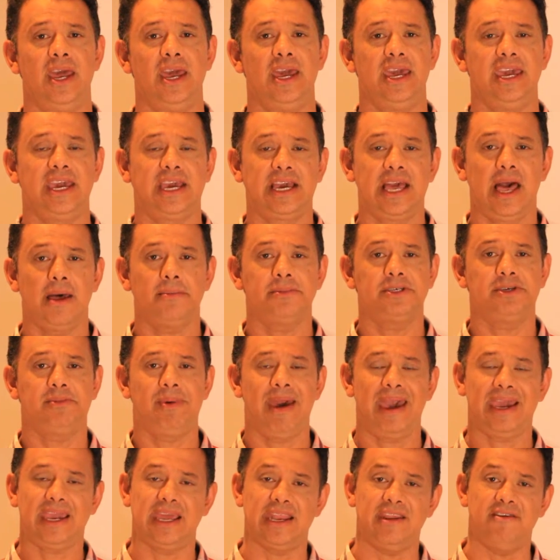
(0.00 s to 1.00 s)
he comes
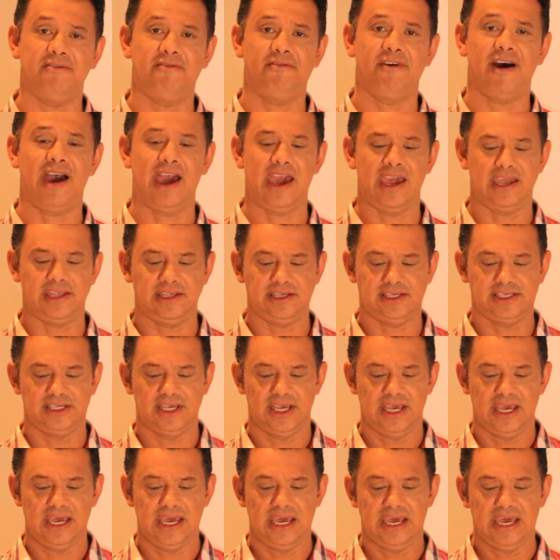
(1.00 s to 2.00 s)
back and he finds
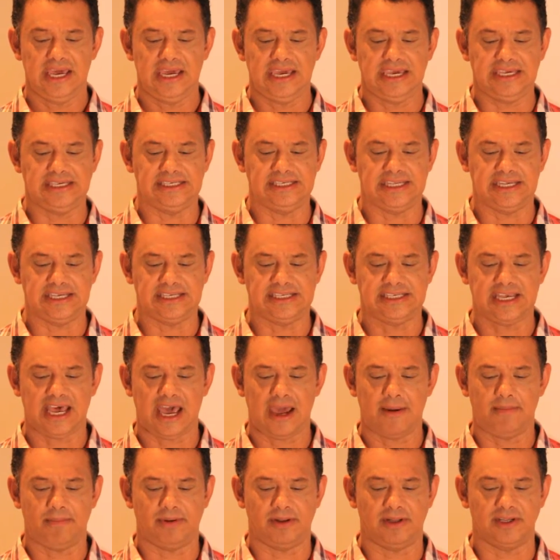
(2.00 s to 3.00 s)
his
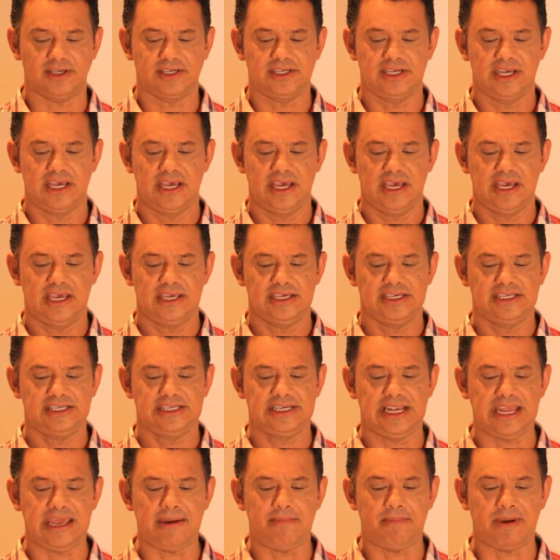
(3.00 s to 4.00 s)
disciples
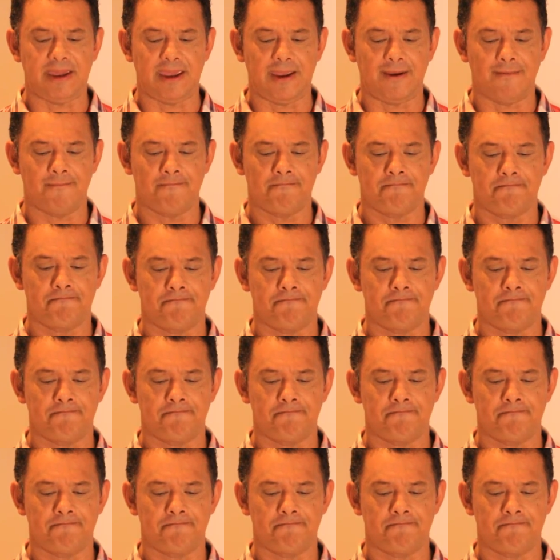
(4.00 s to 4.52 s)
sleeping.